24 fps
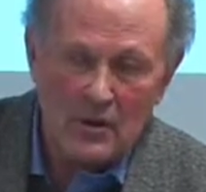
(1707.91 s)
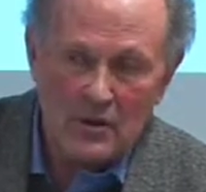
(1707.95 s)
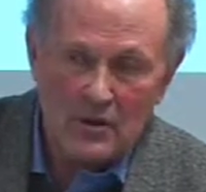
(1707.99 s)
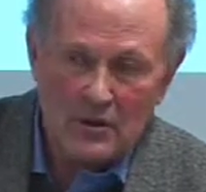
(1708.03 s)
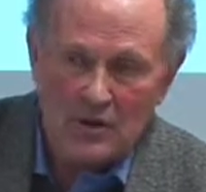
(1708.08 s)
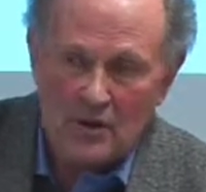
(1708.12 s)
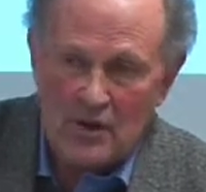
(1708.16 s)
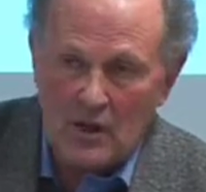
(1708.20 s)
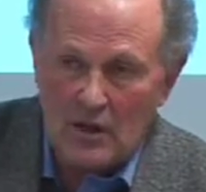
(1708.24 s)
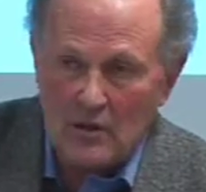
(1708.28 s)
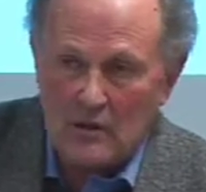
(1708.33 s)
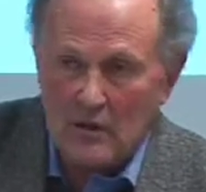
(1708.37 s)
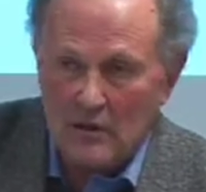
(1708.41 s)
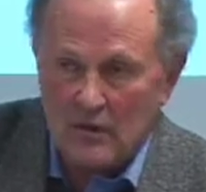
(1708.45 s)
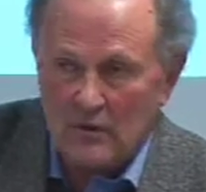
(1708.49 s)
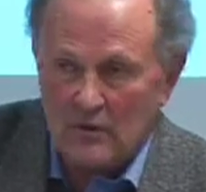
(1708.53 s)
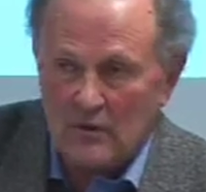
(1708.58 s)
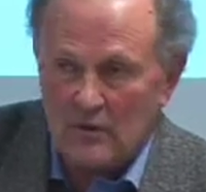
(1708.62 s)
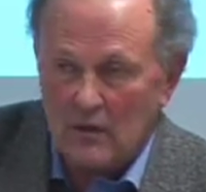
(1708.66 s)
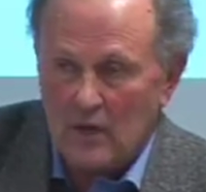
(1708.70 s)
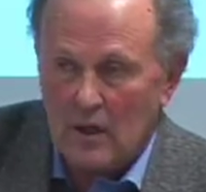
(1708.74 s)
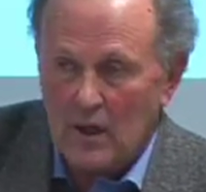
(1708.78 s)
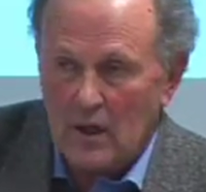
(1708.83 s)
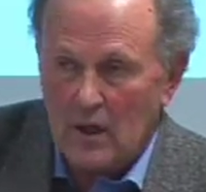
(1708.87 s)
So
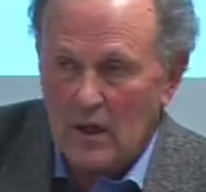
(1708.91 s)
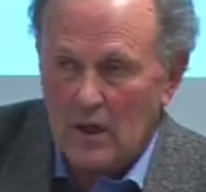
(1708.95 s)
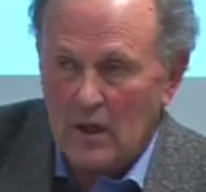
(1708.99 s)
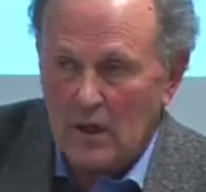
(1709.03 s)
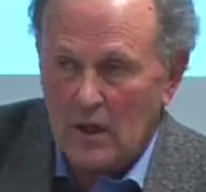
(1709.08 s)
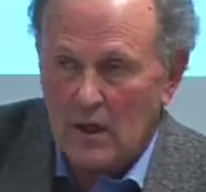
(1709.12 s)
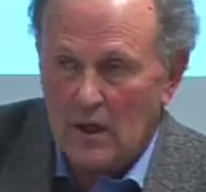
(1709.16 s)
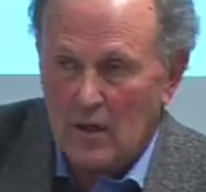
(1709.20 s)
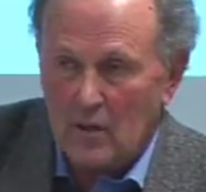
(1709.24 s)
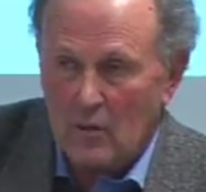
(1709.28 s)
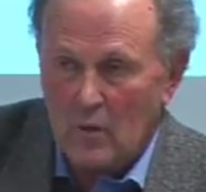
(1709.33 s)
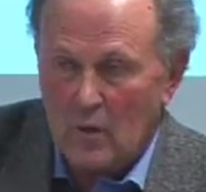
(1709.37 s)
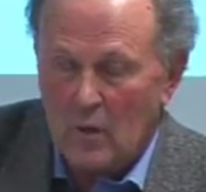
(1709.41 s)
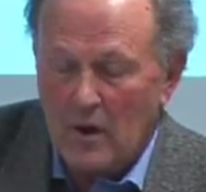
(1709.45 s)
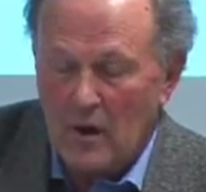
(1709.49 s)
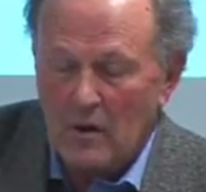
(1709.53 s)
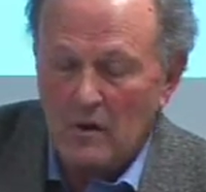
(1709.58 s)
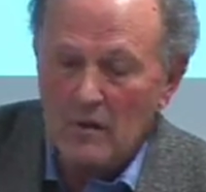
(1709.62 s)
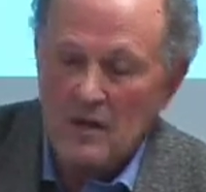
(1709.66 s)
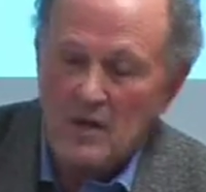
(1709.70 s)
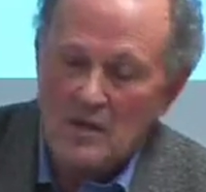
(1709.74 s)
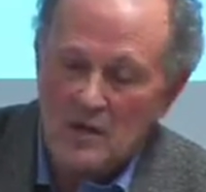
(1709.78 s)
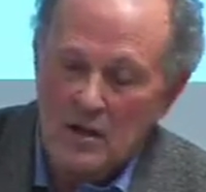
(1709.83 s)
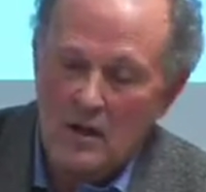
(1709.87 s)
that
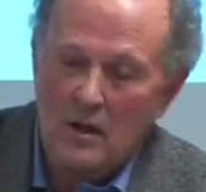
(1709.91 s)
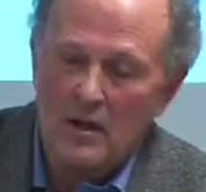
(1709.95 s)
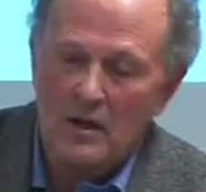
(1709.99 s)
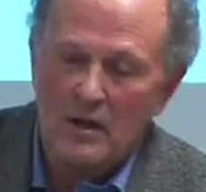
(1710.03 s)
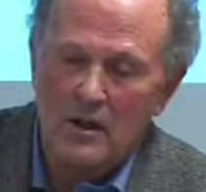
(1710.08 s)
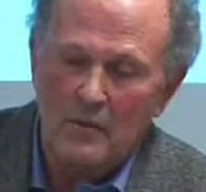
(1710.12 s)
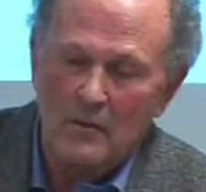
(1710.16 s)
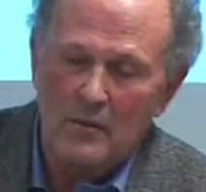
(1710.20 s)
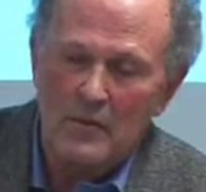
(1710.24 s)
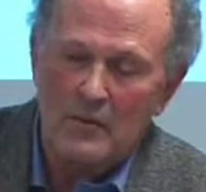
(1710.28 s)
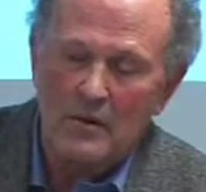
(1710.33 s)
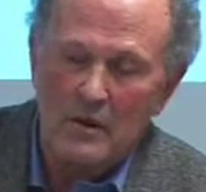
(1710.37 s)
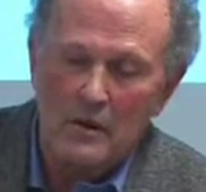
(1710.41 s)
in this argument